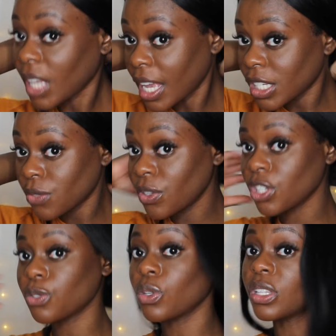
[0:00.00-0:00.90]
I just
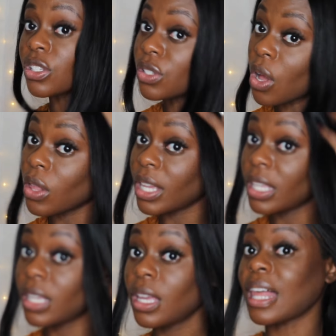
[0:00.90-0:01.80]
finished
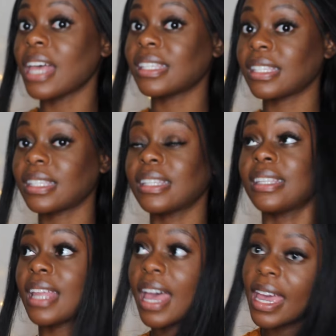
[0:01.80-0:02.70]
installing last
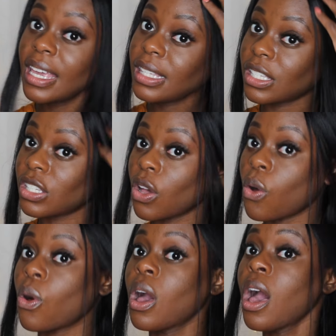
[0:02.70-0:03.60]
night,
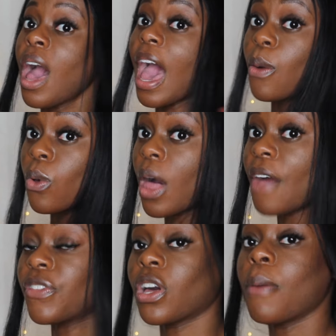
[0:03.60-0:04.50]
so I will
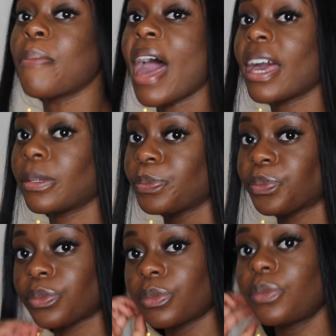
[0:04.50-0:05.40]
have to come back
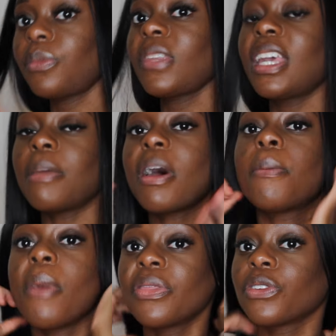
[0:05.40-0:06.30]
in
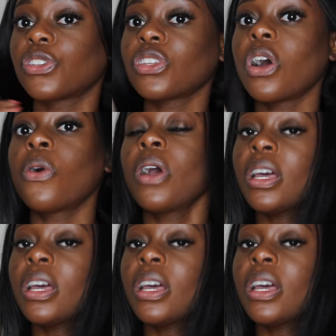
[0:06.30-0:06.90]
about a month or so